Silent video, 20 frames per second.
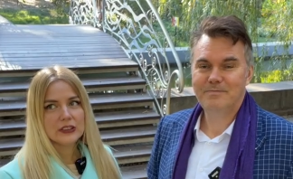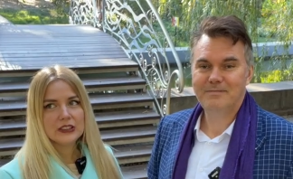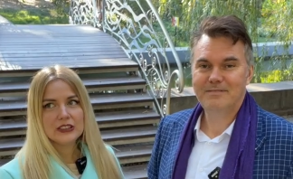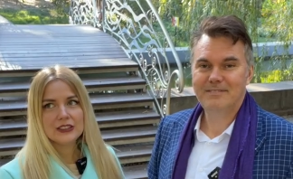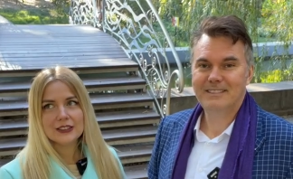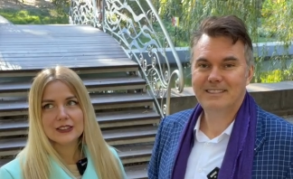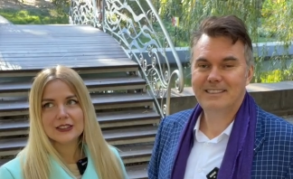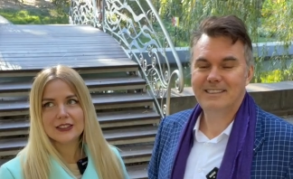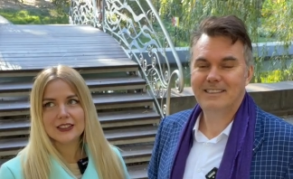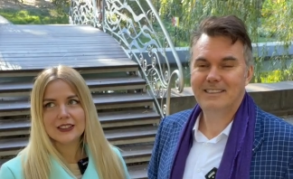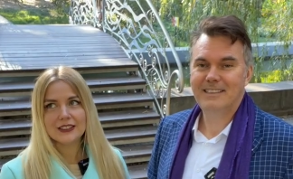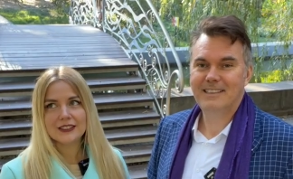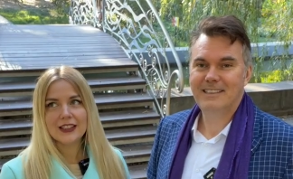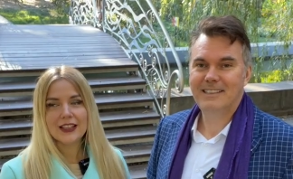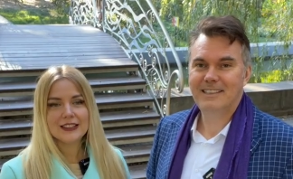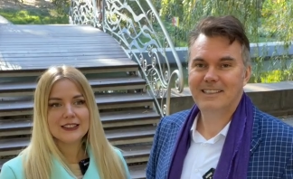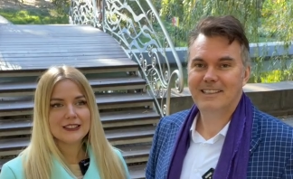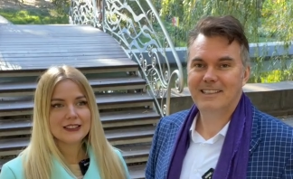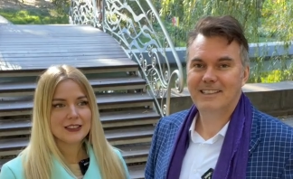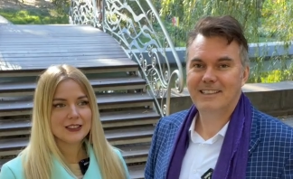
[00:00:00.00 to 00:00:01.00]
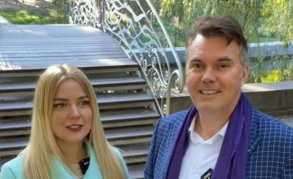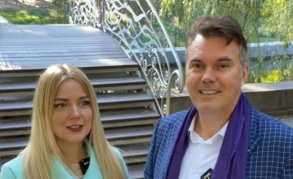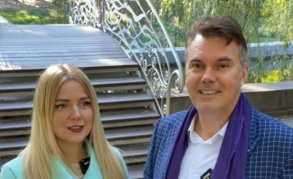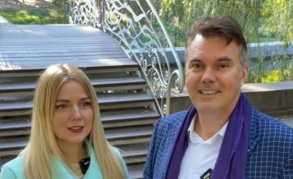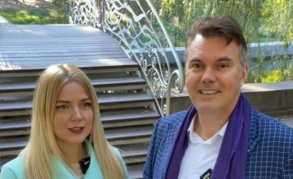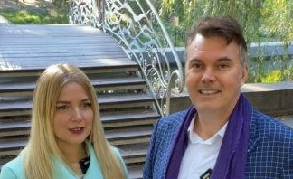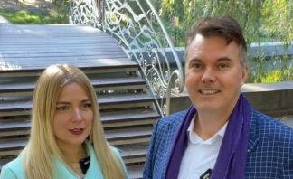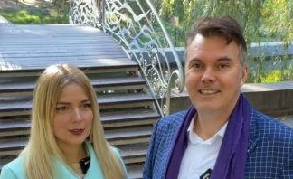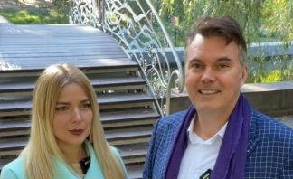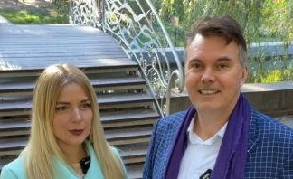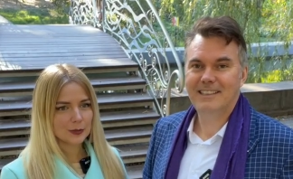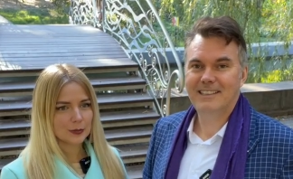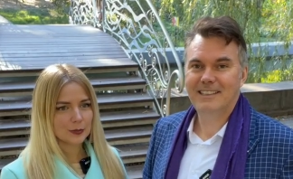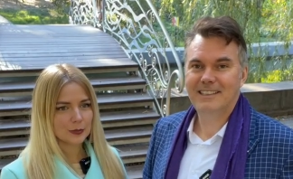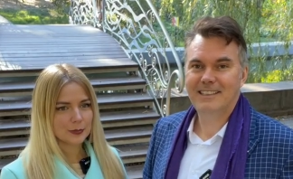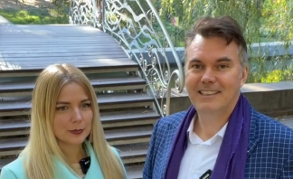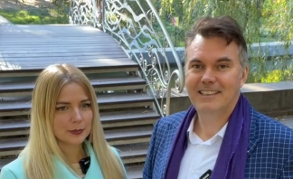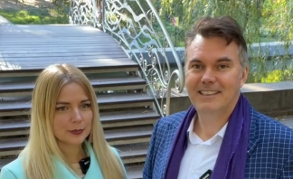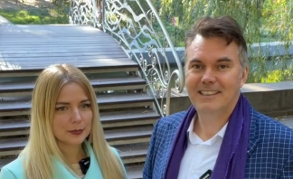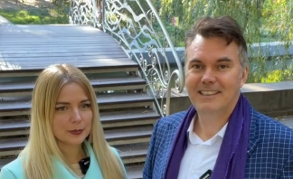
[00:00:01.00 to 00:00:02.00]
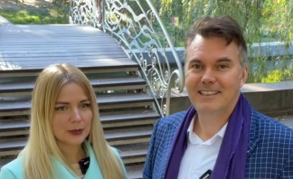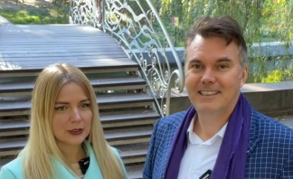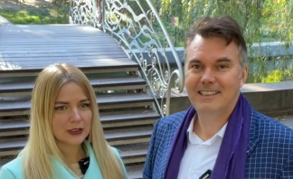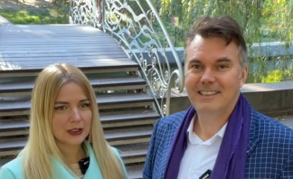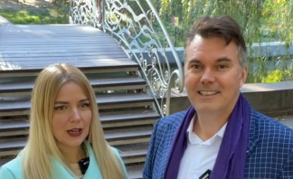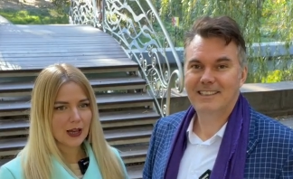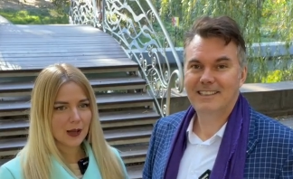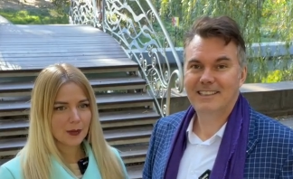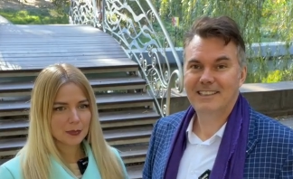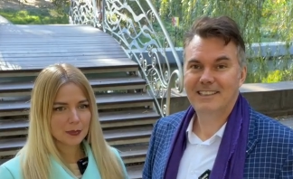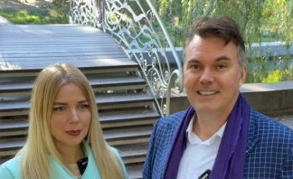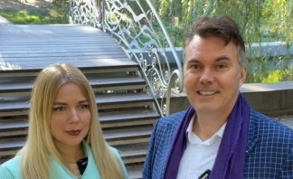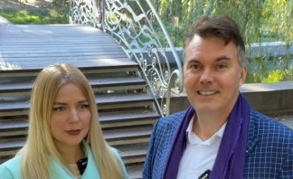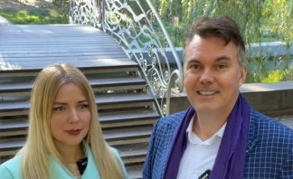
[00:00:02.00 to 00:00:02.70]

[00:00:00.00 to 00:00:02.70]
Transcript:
Speaker 1: didn't realize it's pickup.